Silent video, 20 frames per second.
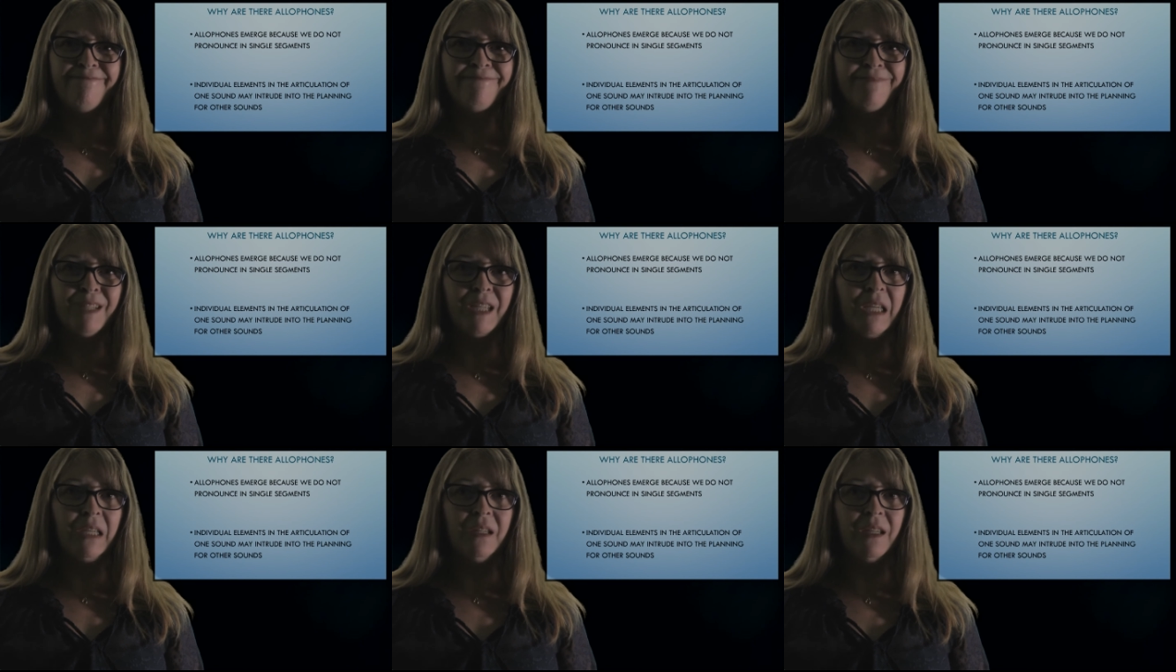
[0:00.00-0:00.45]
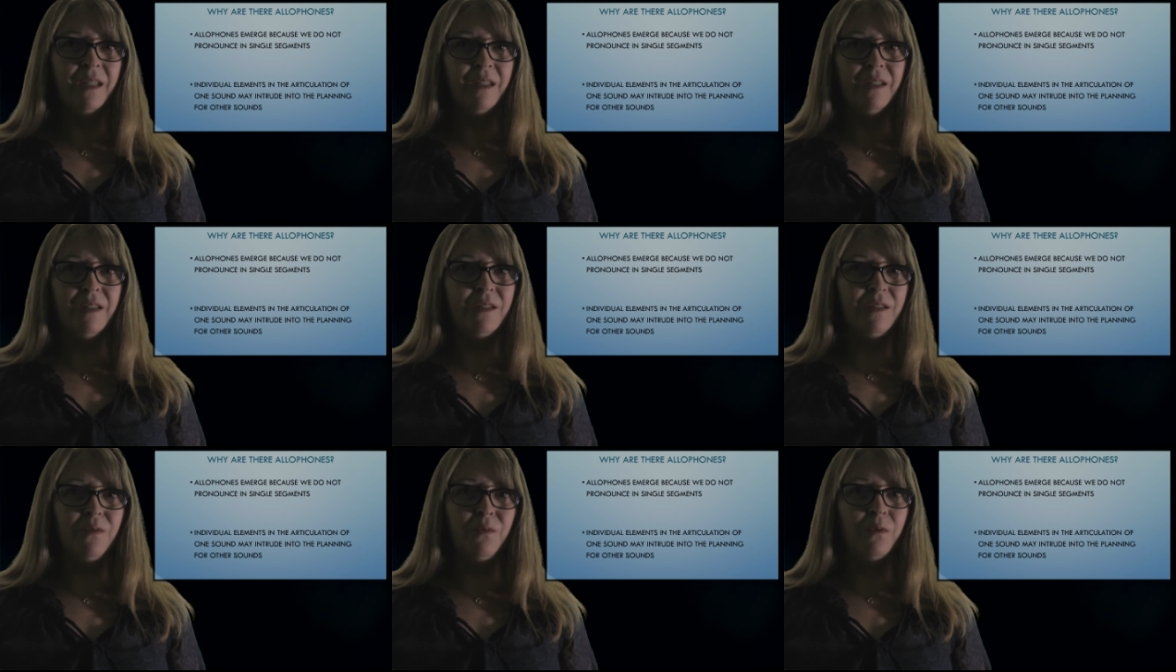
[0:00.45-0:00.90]

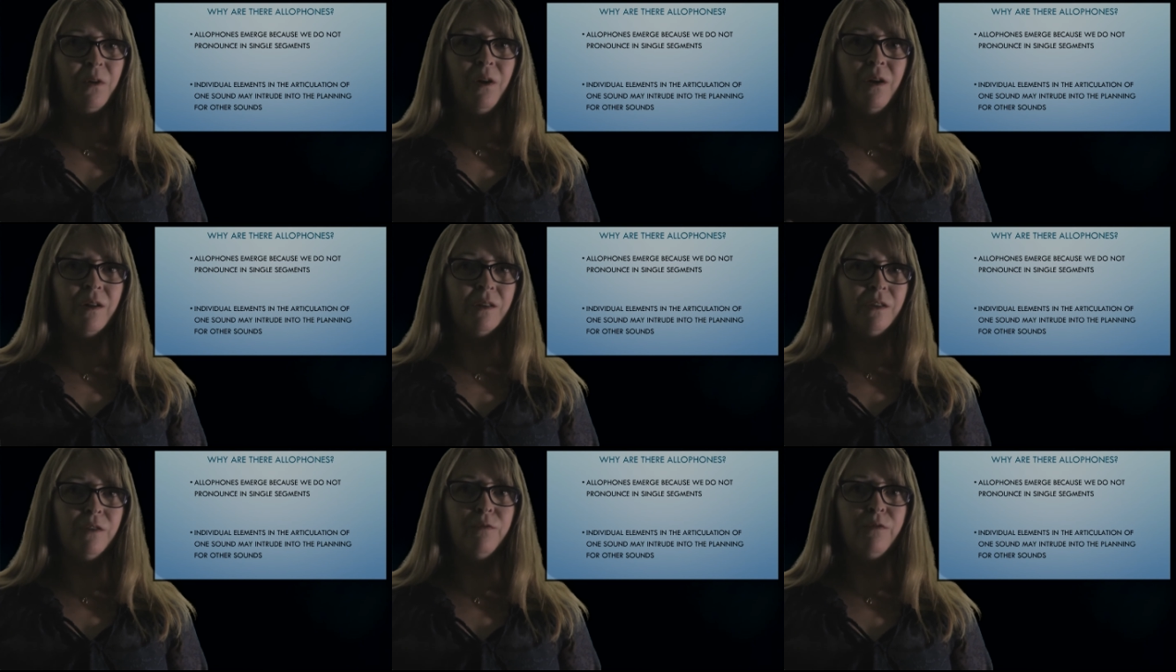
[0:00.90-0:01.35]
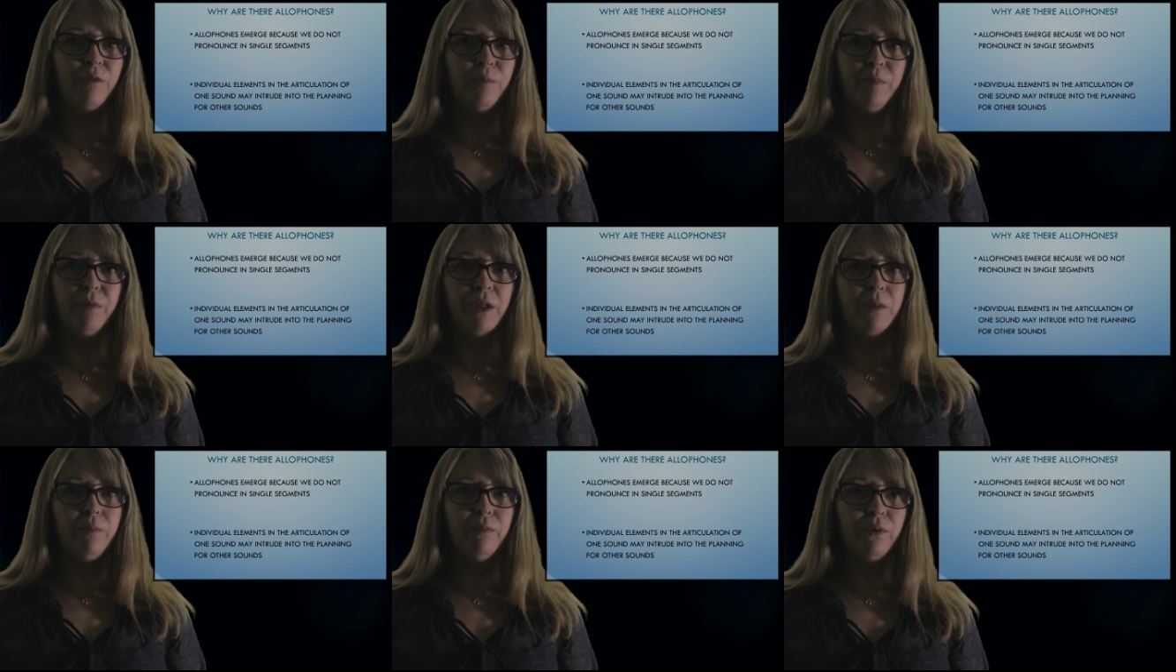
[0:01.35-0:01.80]
Because we're all different
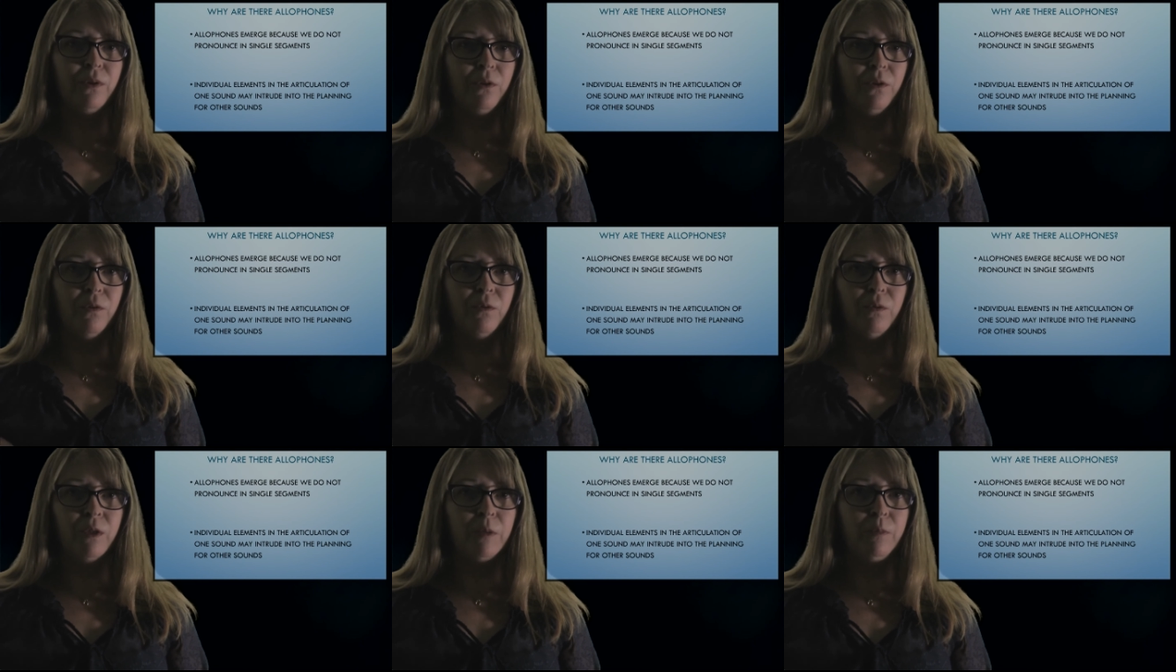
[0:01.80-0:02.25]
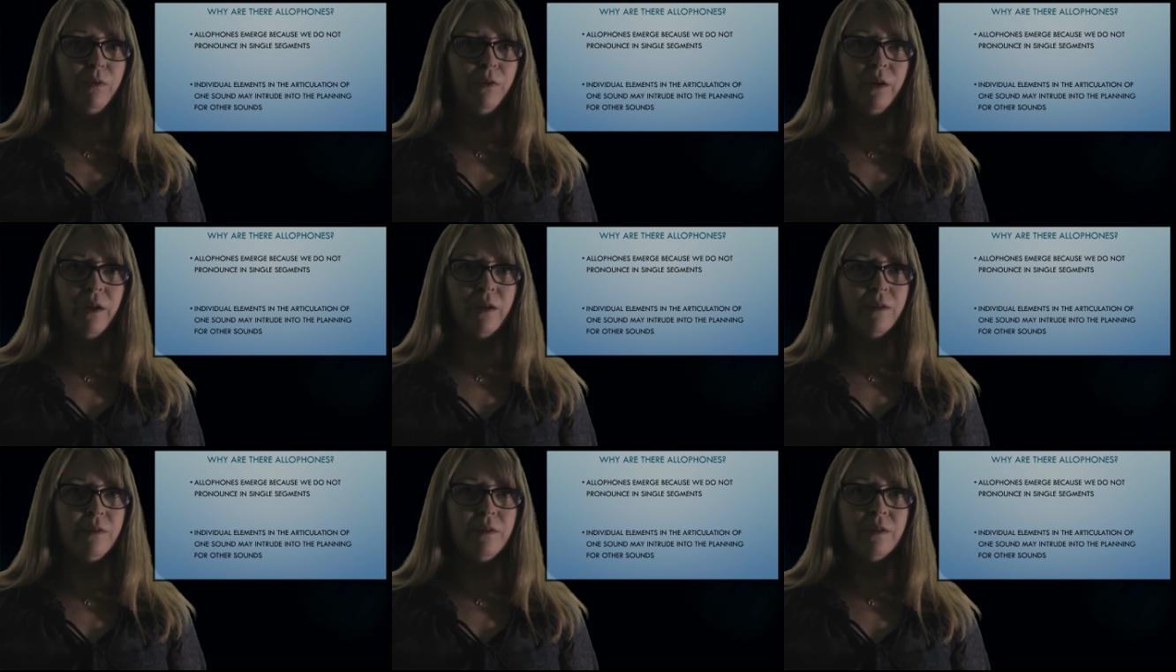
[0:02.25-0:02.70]
people and we
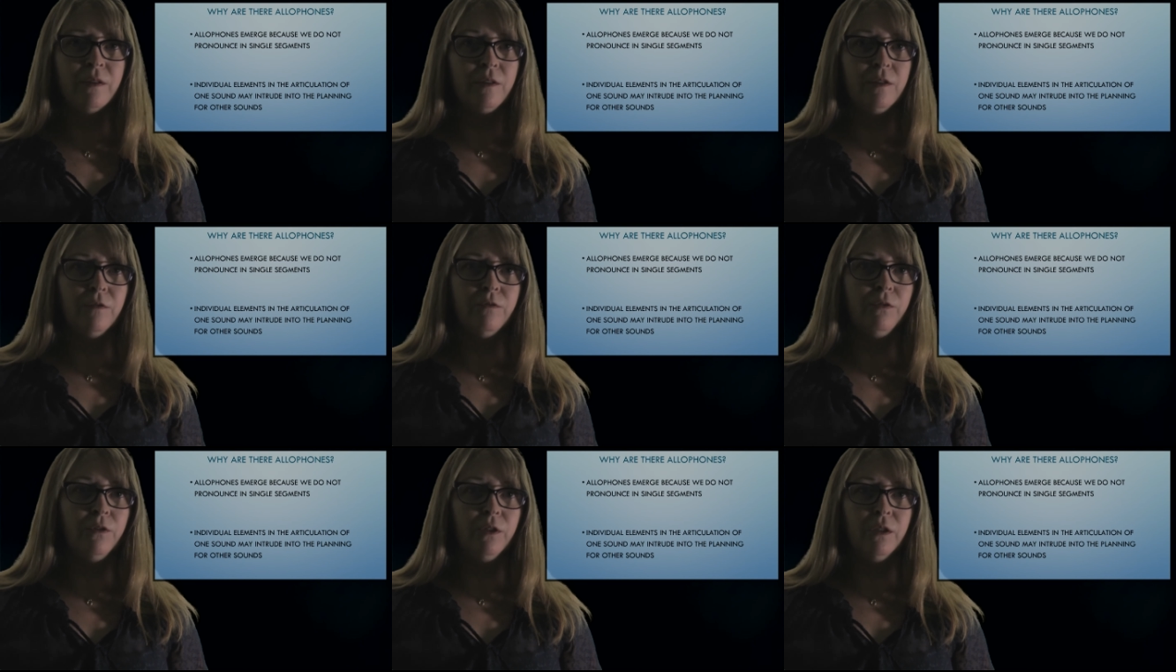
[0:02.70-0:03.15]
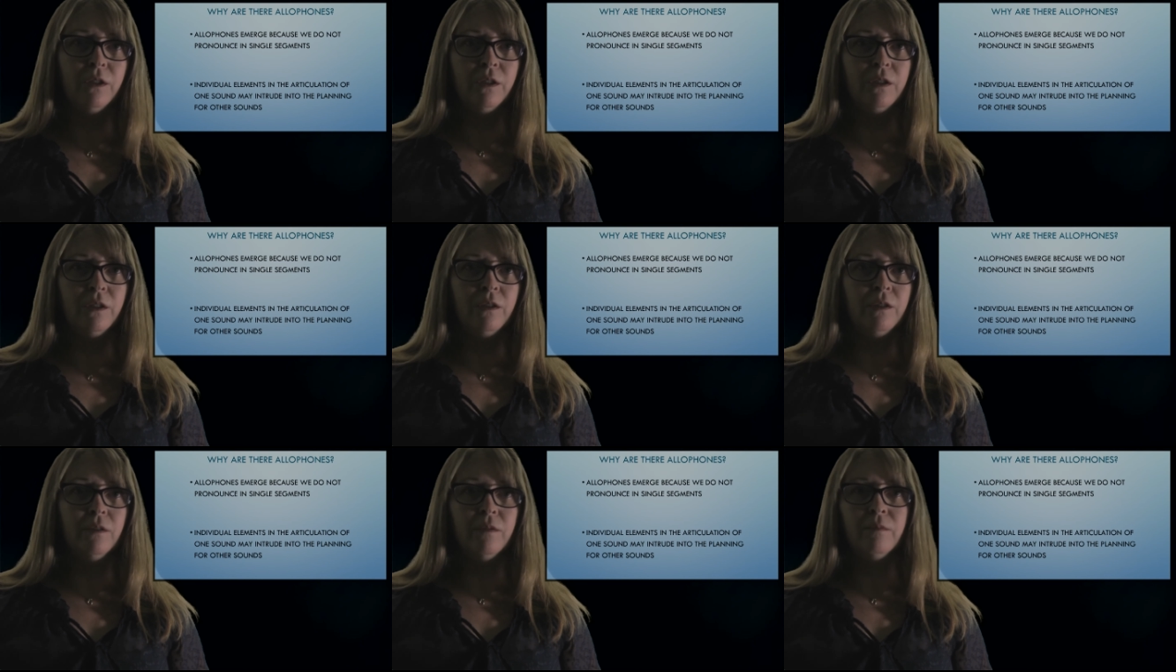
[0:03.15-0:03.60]
pronounce it
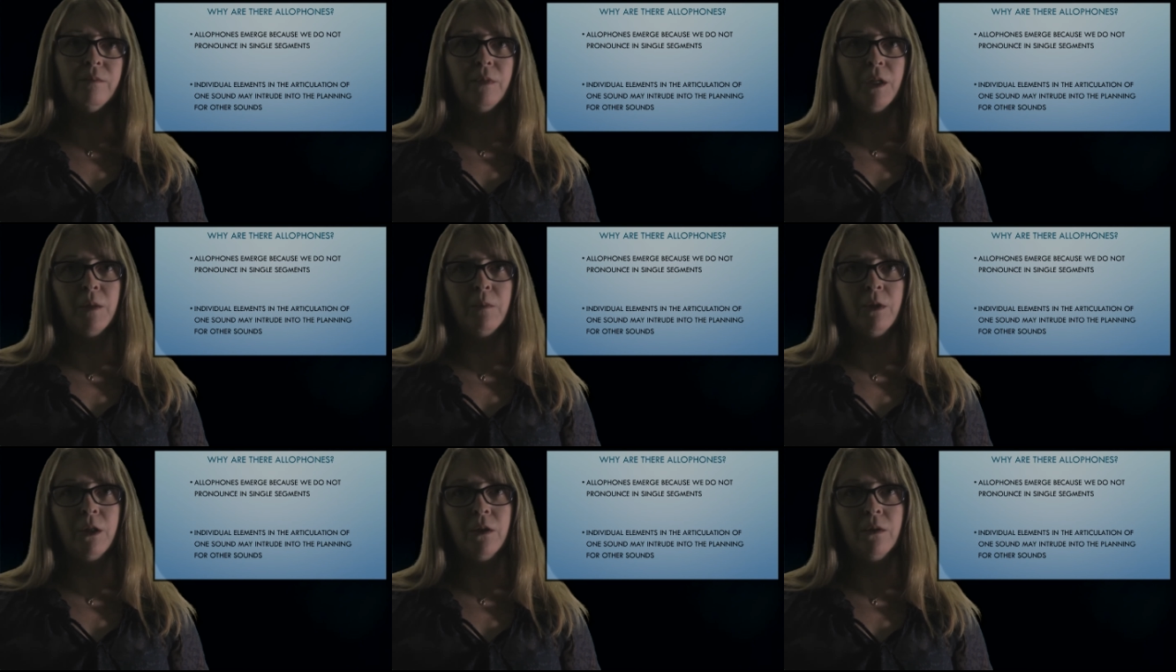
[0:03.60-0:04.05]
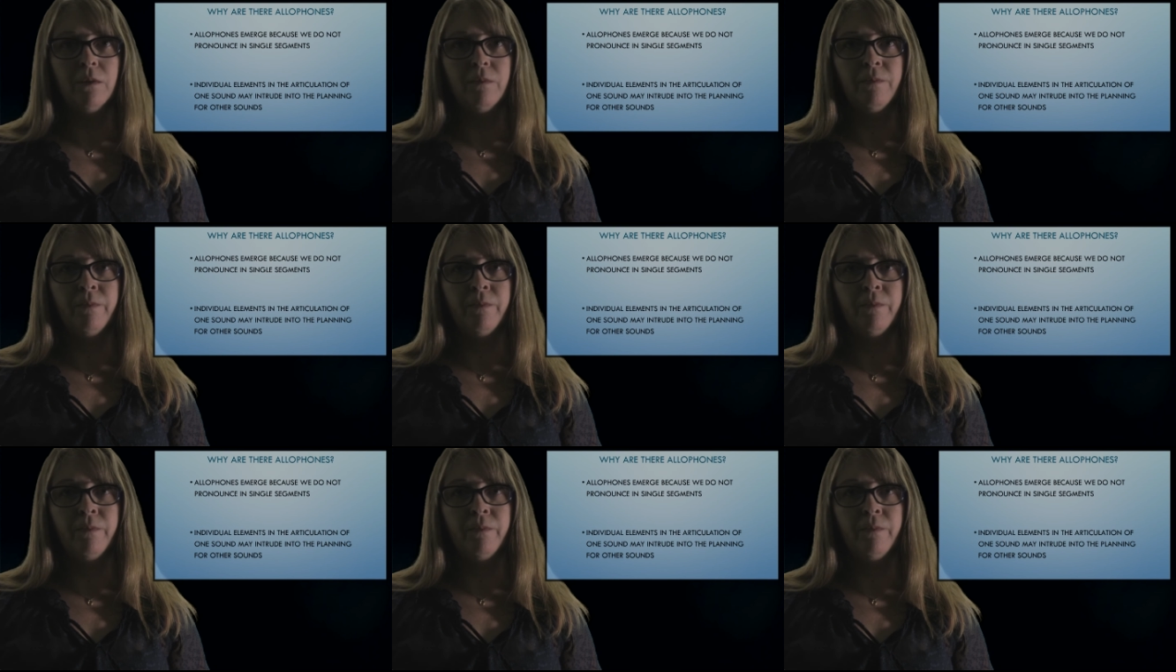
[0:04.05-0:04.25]
differently, maybe.